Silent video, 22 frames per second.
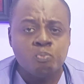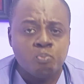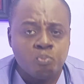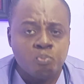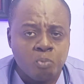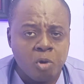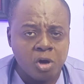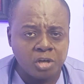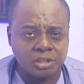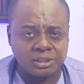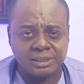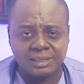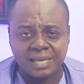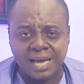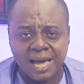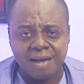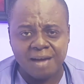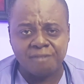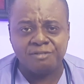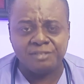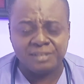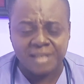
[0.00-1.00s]
must
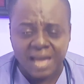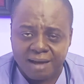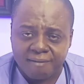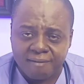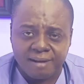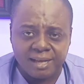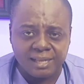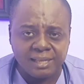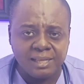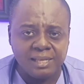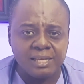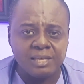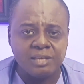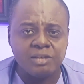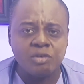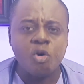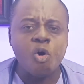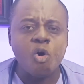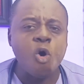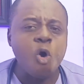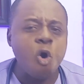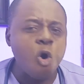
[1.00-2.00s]
have directly
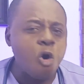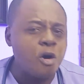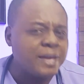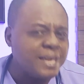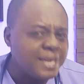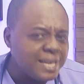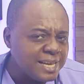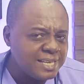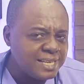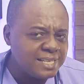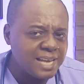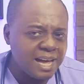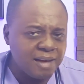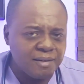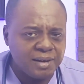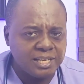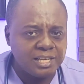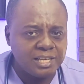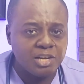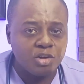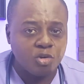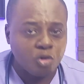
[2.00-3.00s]
or
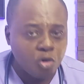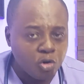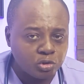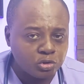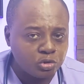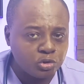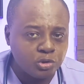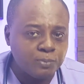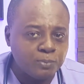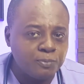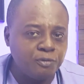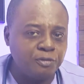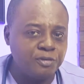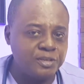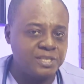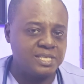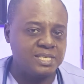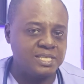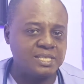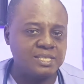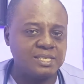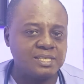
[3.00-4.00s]
indirectly consumed
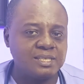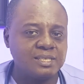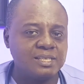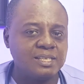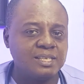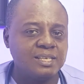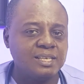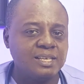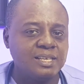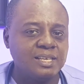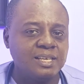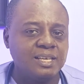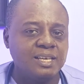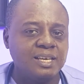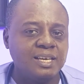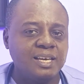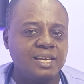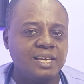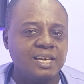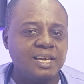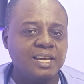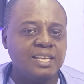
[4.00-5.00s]
feces.
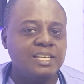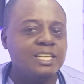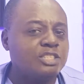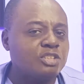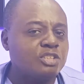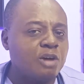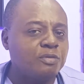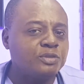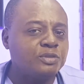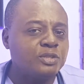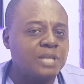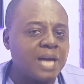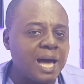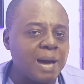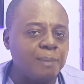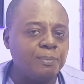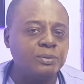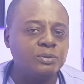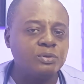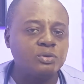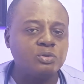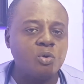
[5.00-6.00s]
This often
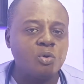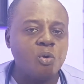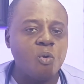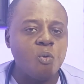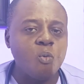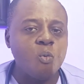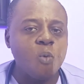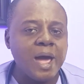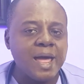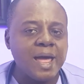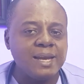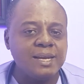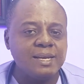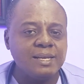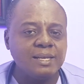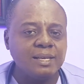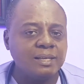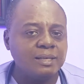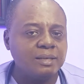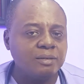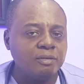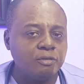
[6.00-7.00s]
happens
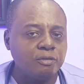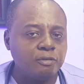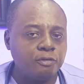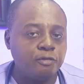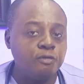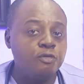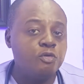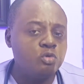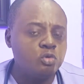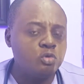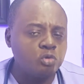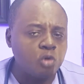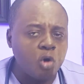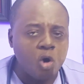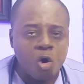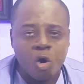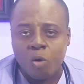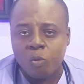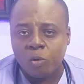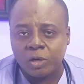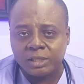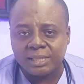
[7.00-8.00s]
when food
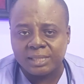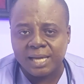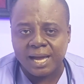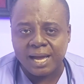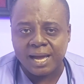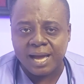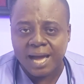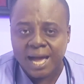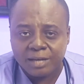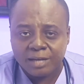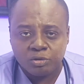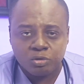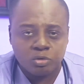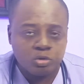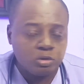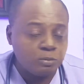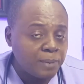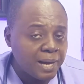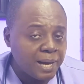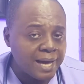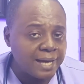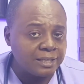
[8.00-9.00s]
or water
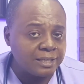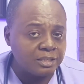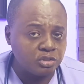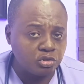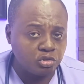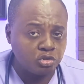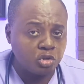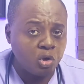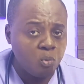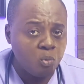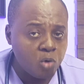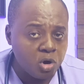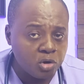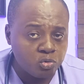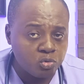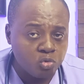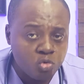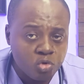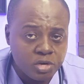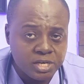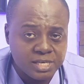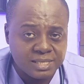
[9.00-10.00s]
handled by
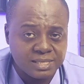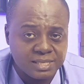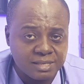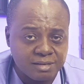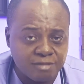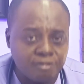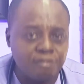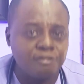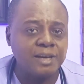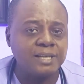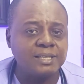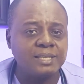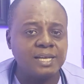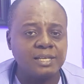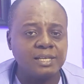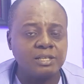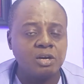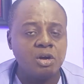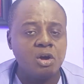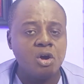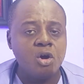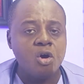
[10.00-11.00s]
someone who is
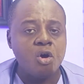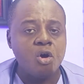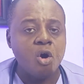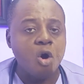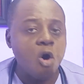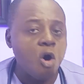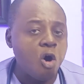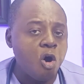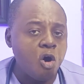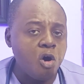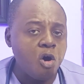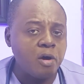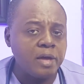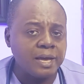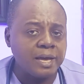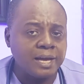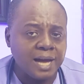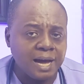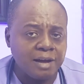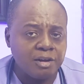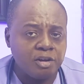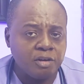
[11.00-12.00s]
infected or a
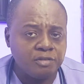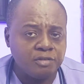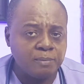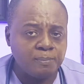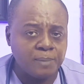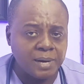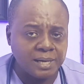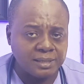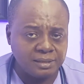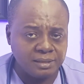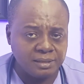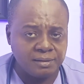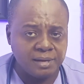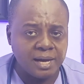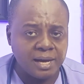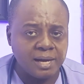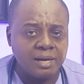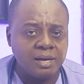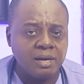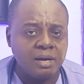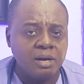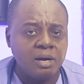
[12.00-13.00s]
carrier of the
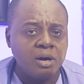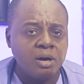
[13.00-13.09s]
bacteria.